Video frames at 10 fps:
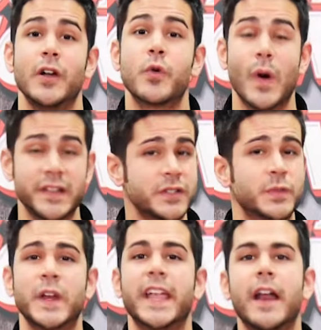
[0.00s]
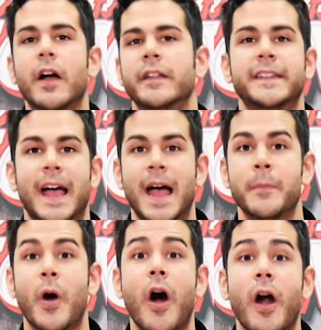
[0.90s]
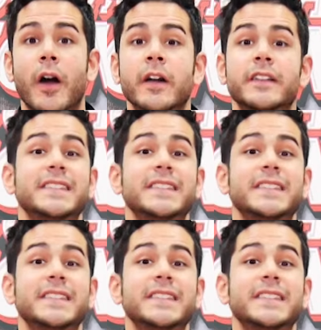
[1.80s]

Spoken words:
Questions we get all the time are,